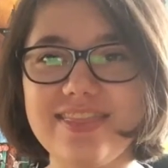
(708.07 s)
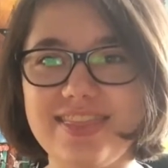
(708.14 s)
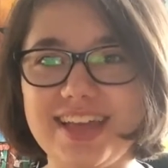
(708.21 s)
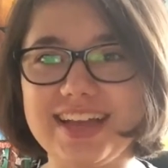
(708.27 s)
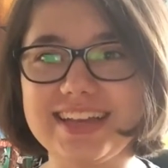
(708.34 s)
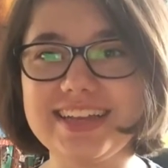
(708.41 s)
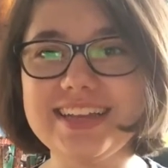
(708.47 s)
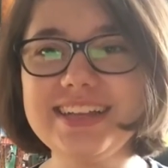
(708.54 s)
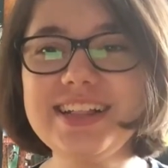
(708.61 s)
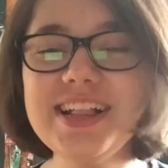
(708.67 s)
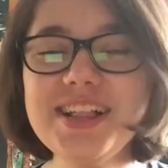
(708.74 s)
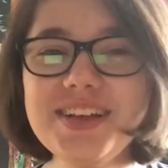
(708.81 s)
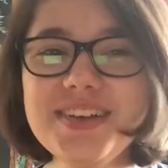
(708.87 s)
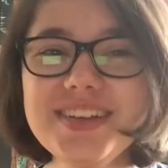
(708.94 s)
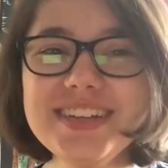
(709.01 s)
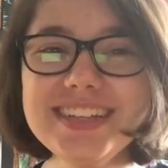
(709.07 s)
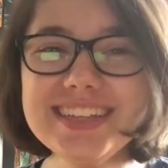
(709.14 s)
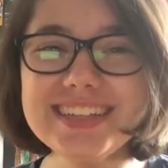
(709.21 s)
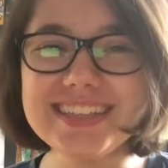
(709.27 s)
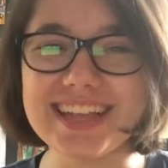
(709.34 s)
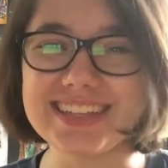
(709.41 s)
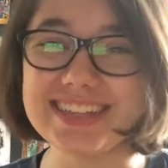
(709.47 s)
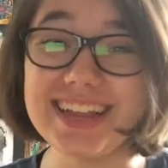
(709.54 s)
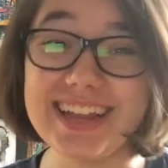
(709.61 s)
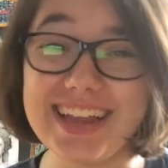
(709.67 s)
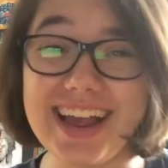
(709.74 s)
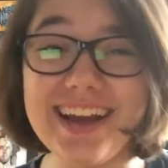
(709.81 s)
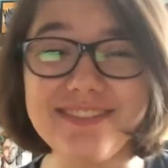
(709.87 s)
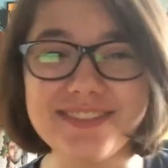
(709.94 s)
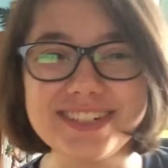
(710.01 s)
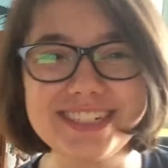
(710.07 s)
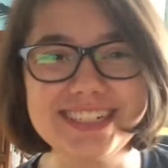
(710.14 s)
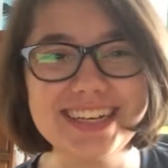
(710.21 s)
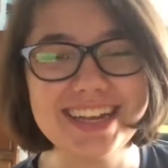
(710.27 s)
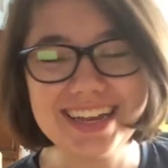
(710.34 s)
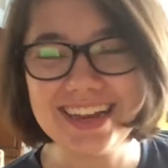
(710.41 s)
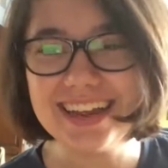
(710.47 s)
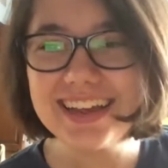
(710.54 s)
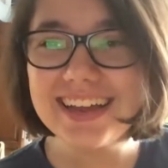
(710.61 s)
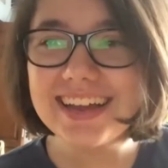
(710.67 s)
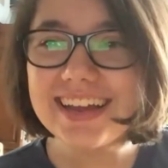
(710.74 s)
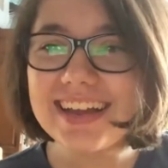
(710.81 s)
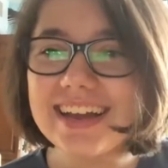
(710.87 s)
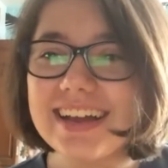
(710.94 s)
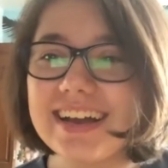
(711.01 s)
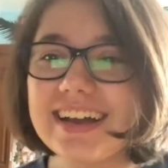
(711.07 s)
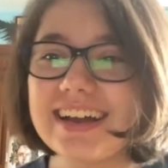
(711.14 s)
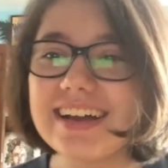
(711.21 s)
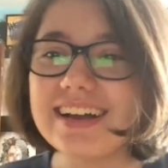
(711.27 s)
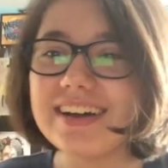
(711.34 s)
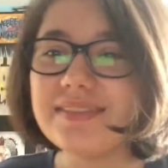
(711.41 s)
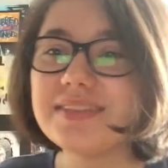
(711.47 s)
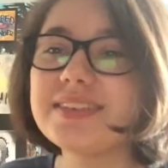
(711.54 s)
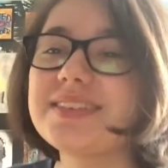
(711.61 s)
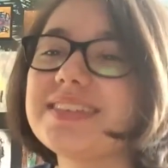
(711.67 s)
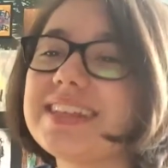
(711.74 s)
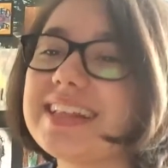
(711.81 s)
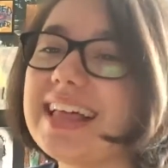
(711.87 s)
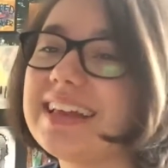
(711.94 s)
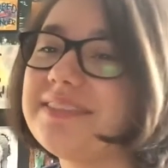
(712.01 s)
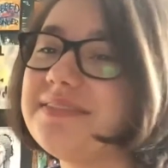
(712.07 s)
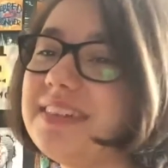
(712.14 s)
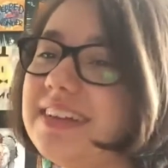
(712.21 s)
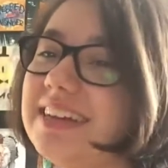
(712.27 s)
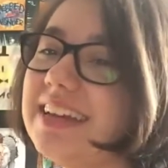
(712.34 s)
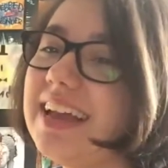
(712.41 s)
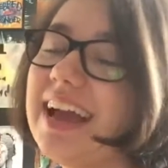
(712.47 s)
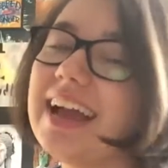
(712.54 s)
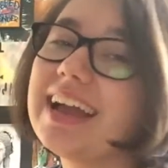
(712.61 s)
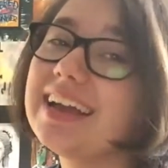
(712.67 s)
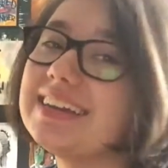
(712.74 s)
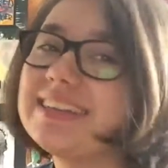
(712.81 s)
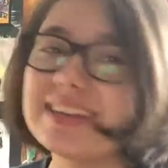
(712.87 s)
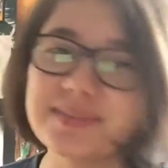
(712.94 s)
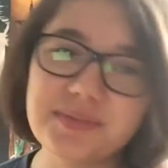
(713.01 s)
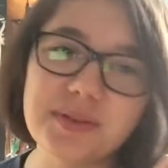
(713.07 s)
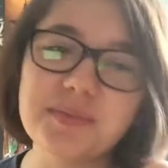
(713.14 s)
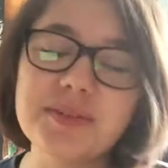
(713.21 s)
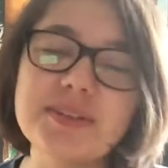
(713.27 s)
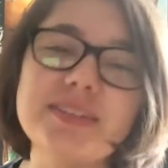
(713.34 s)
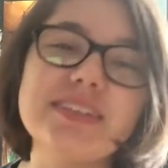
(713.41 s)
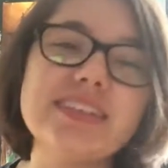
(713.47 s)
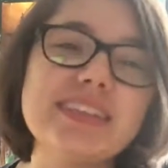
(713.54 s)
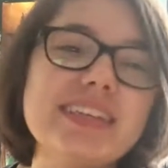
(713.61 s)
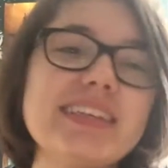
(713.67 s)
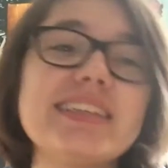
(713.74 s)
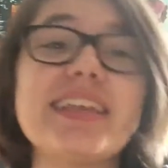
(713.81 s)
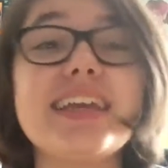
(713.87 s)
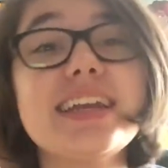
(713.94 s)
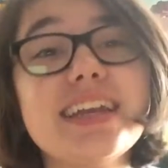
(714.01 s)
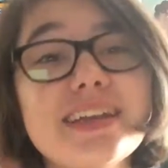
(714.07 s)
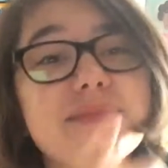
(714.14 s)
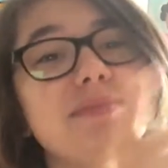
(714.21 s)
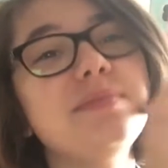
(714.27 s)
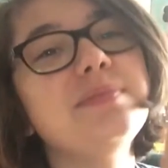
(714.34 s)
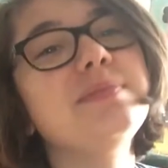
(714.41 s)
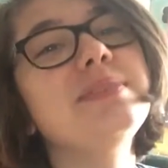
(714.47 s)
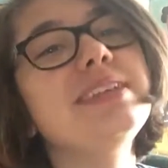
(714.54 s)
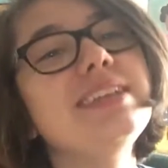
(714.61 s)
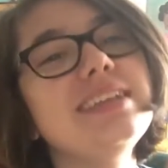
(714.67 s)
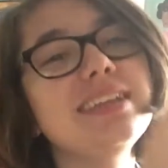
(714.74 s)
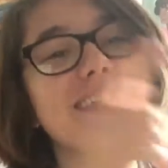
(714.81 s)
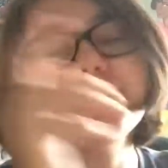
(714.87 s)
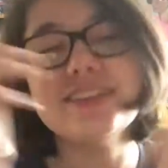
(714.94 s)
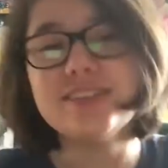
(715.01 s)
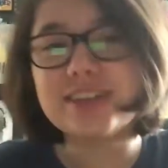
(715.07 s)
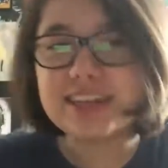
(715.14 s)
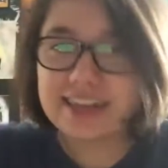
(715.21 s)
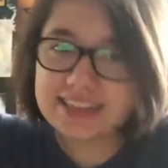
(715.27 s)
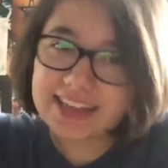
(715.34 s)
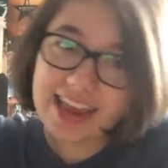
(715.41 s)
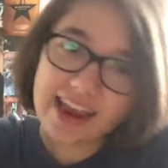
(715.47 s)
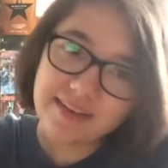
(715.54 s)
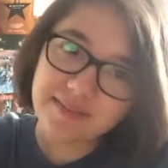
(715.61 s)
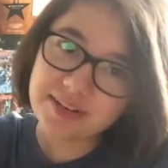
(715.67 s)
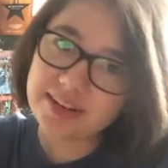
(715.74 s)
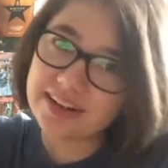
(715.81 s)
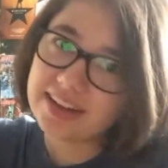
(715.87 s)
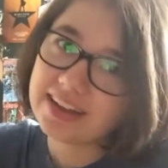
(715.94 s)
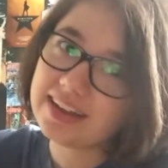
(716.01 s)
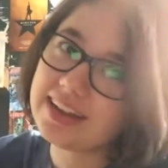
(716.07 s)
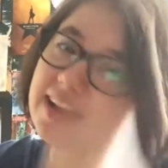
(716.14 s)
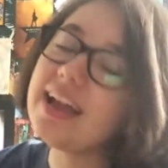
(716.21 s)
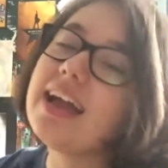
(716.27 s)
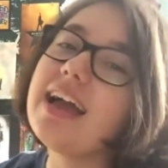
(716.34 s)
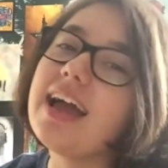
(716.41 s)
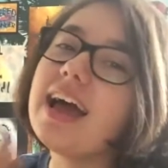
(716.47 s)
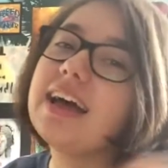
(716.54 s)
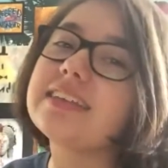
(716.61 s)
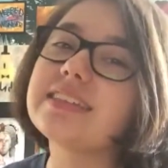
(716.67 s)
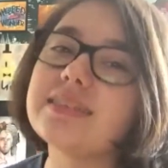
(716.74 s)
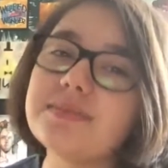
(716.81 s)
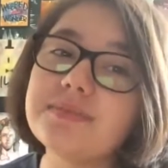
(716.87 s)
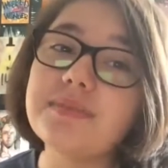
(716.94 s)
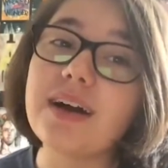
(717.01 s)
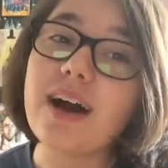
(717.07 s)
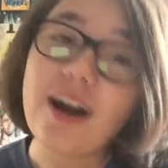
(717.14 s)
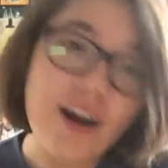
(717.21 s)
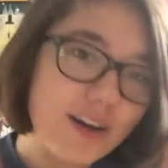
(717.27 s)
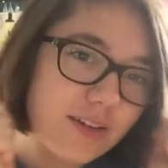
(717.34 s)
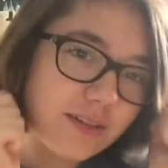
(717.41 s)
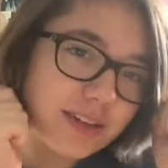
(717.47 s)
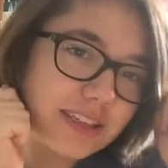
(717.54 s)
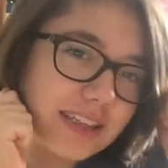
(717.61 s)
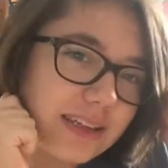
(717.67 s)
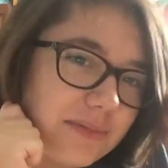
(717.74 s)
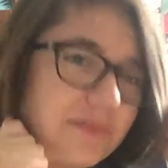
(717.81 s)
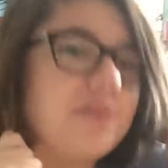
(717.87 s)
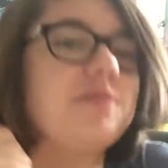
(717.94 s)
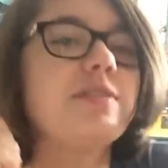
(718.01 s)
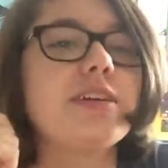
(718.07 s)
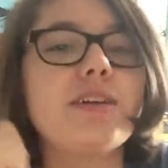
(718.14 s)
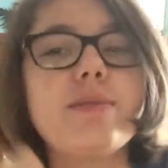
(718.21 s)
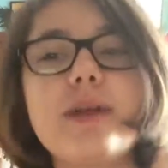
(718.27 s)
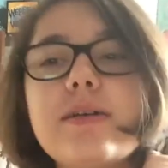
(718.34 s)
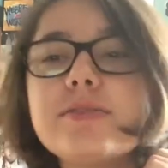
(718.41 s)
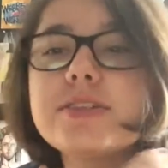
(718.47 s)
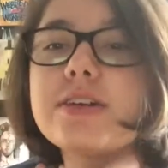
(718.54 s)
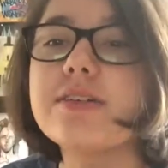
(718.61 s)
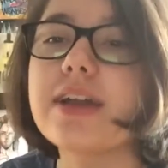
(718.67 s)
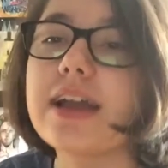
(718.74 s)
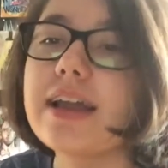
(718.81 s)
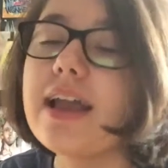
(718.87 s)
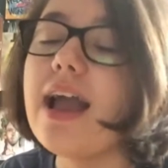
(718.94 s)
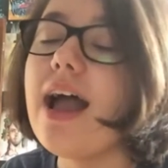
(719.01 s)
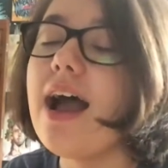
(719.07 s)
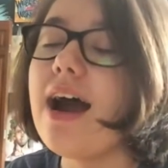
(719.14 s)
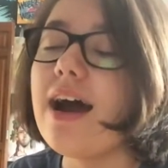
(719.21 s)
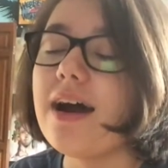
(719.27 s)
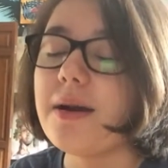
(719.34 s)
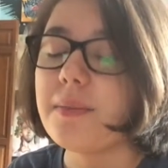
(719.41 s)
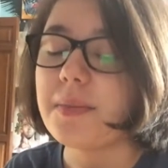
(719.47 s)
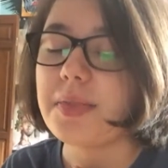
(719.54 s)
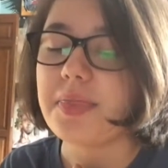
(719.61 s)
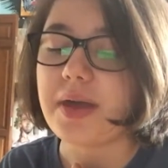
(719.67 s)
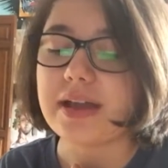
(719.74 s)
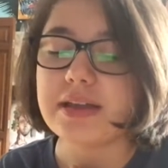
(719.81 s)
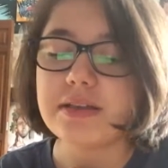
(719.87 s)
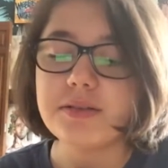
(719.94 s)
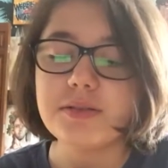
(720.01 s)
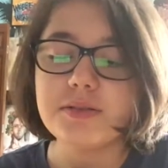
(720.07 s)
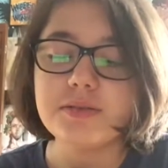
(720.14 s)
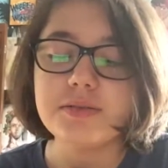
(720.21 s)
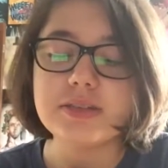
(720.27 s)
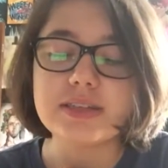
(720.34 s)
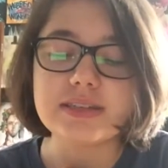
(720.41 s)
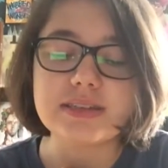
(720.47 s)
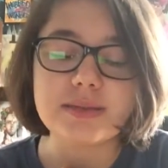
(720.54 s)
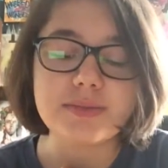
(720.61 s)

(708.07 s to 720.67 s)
that's all I have for today. This is a lot of fun. I got to talk about personal things, and I got to be looking at the camera as I'm awkwardly moving around. Okay, that concludes this